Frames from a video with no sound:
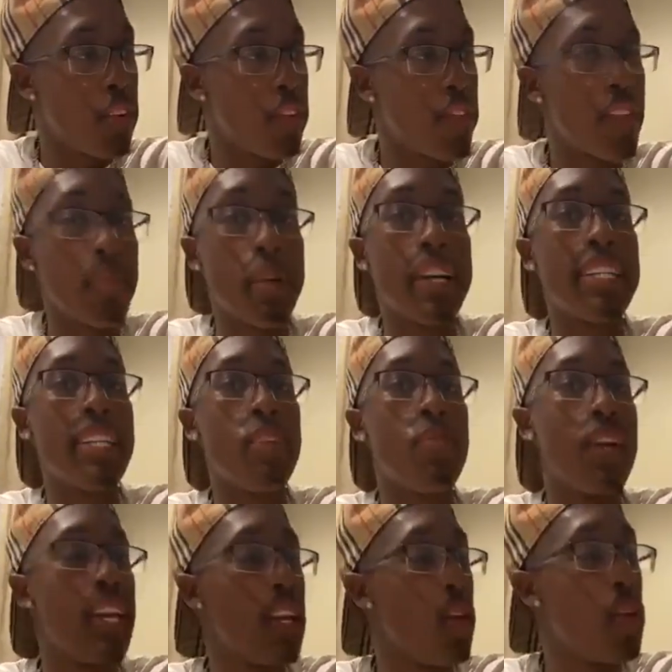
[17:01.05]
because the
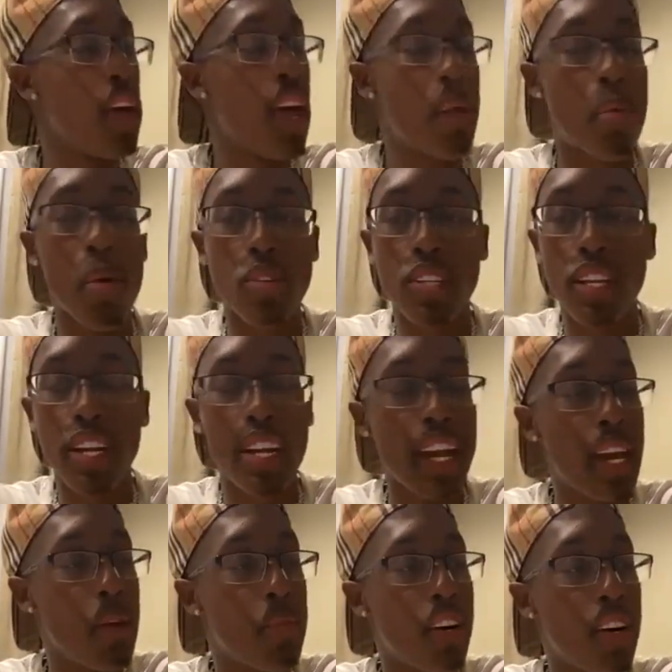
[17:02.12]
video we had posted, the
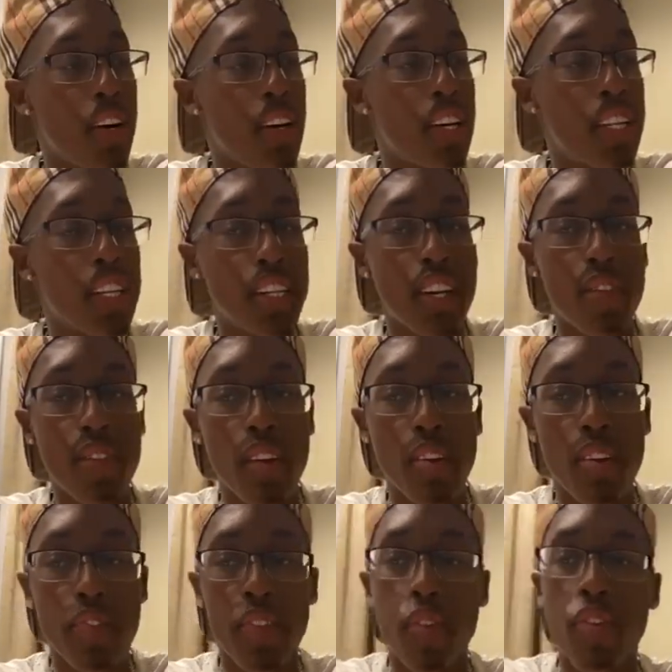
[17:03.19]
damn uh the the
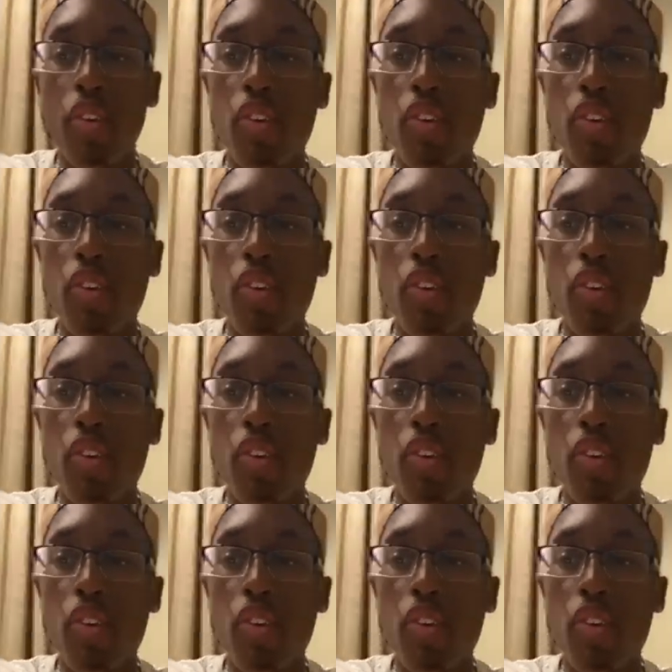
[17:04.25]
the, flip the